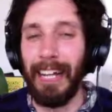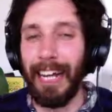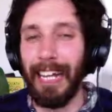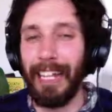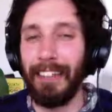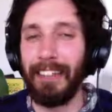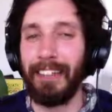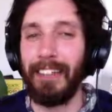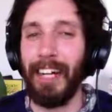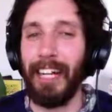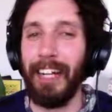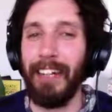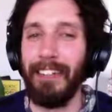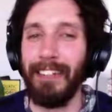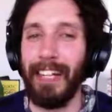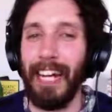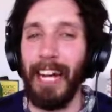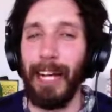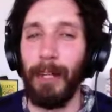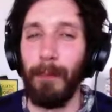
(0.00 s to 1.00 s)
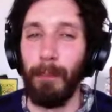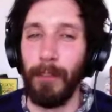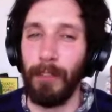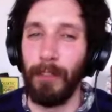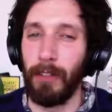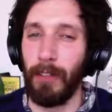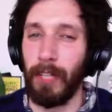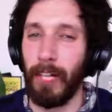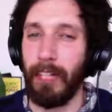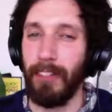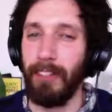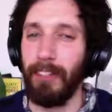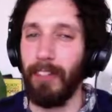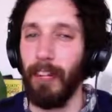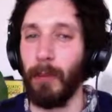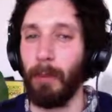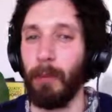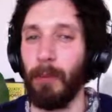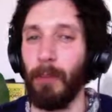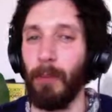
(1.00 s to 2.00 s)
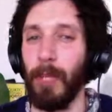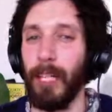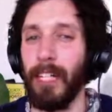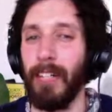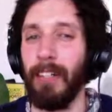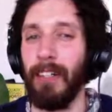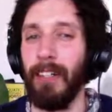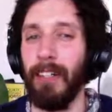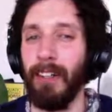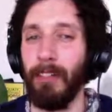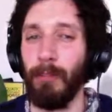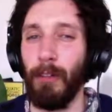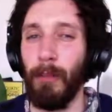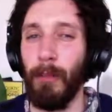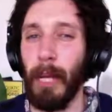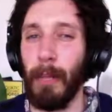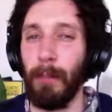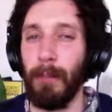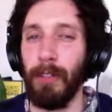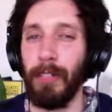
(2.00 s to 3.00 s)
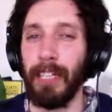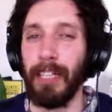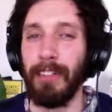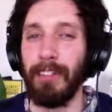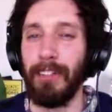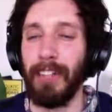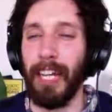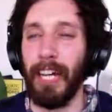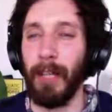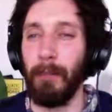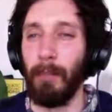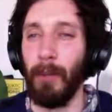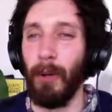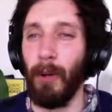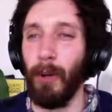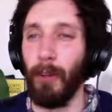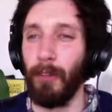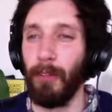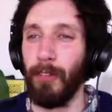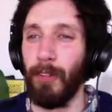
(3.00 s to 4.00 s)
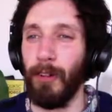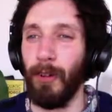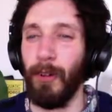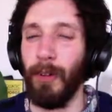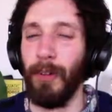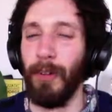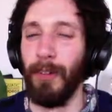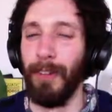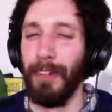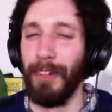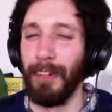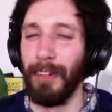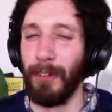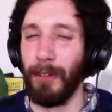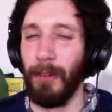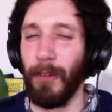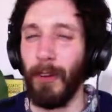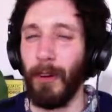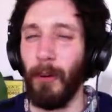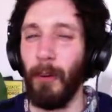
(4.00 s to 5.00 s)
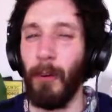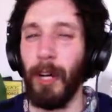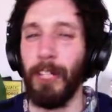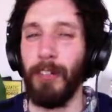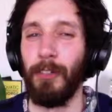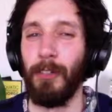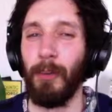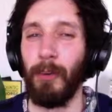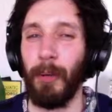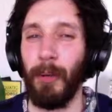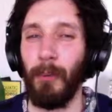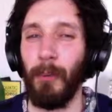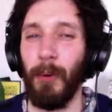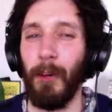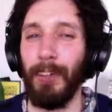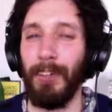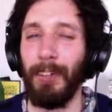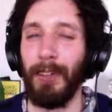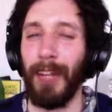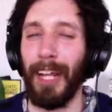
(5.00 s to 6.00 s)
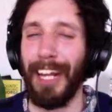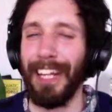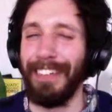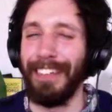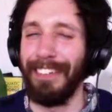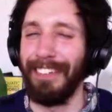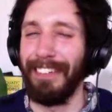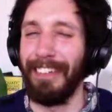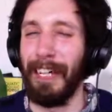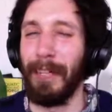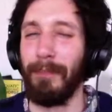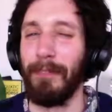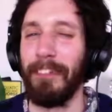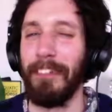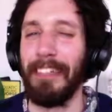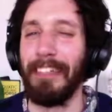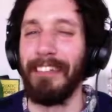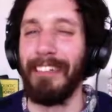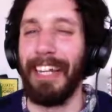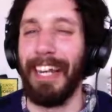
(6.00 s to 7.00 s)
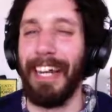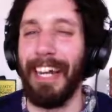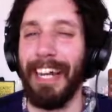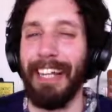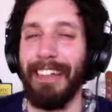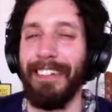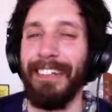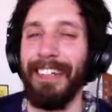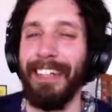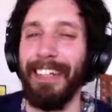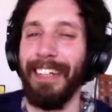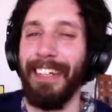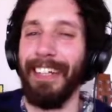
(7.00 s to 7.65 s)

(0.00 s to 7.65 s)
and it's kind of sad, but you're kind of stuck between remembering it's sad, but also you're not quite sure what it was. You're like, it's definitely sad.